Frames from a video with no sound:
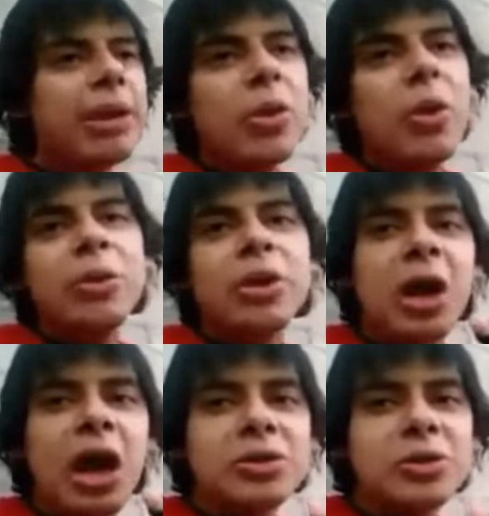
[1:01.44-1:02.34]
And let me know
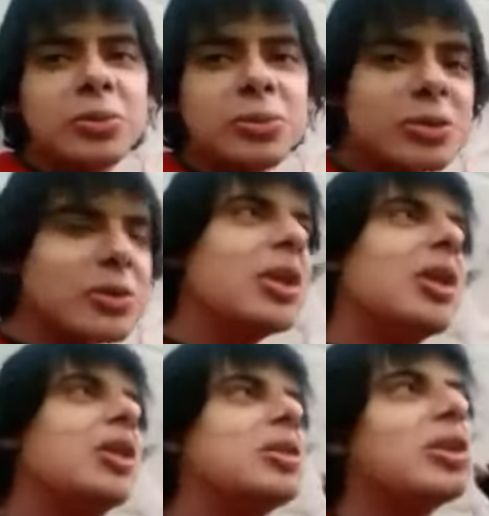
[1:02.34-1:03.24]
the costumes
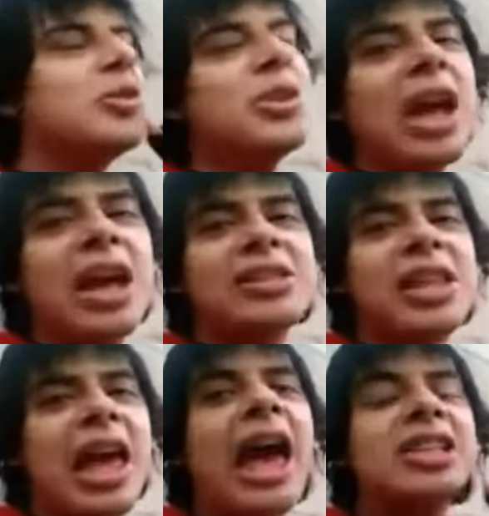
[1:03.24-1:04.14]
that you
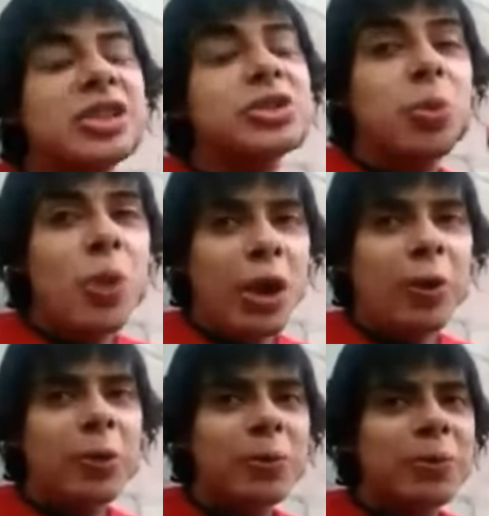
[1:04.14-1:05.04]
guys had just
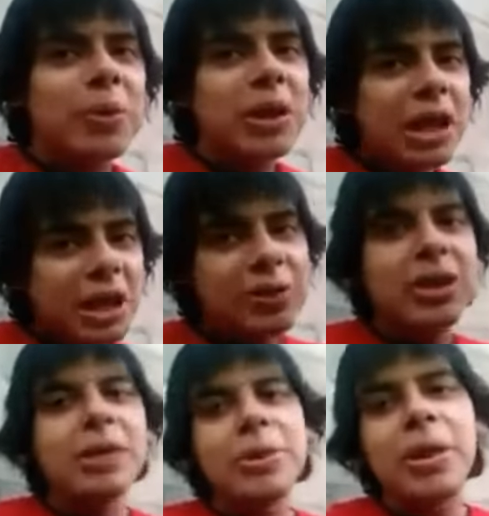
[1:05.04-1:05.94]
wear.
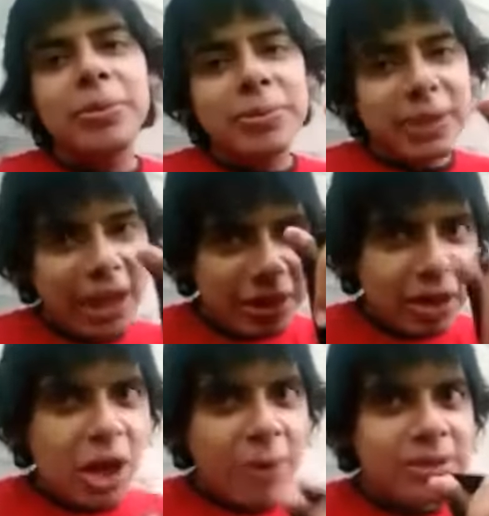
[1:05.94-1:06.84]
You can let them
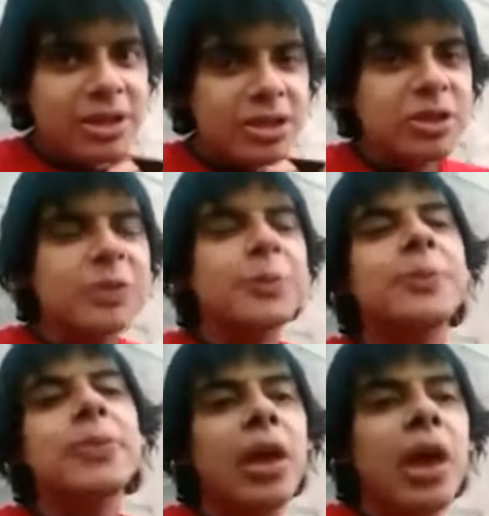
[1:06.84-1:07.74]
in the comment section.
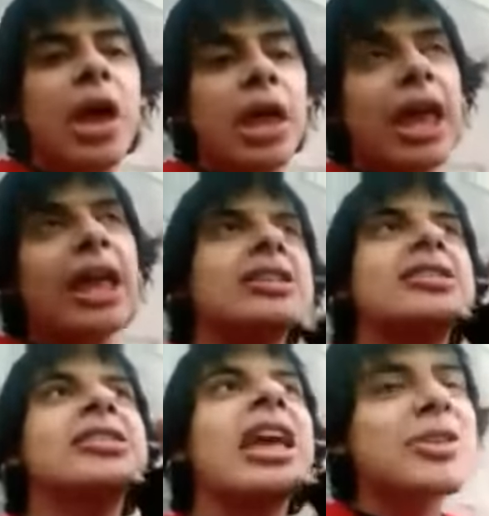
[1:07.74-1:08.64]

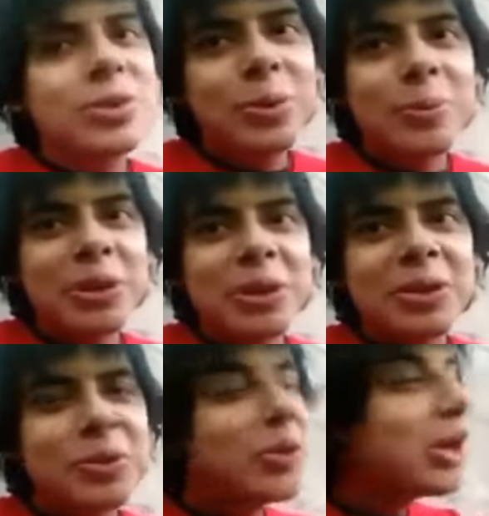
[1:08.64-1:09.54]
And stay tuned
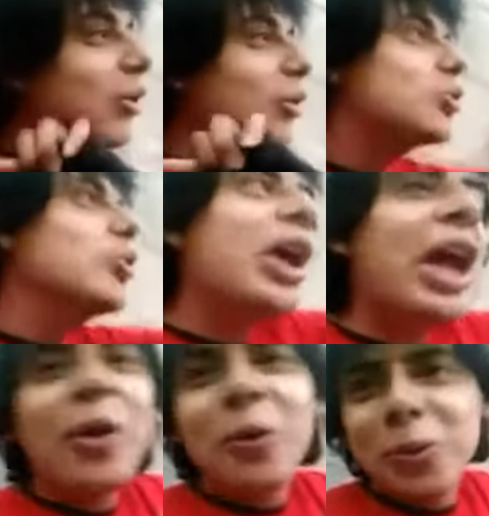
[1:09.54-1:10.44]
because we're going to go to
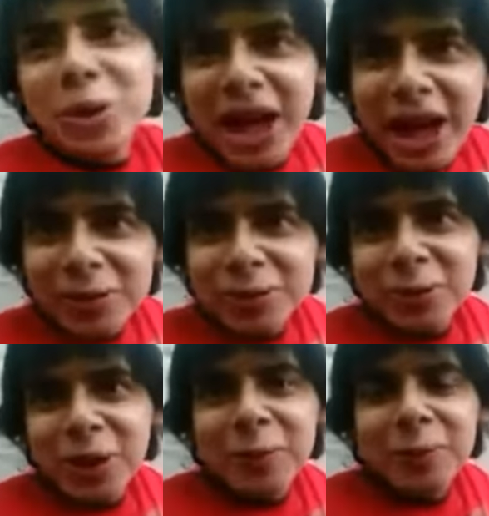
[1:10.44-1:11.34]
every
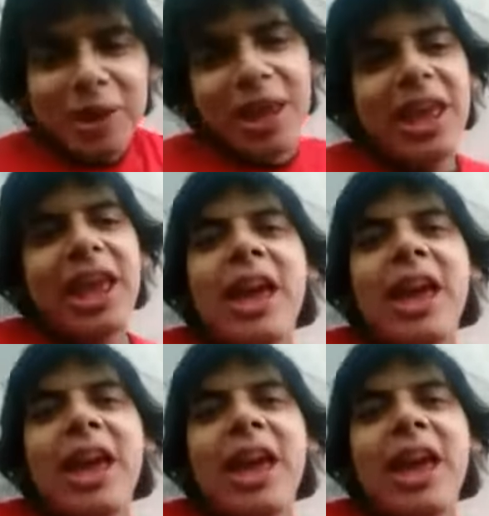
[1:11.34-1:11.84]
house around.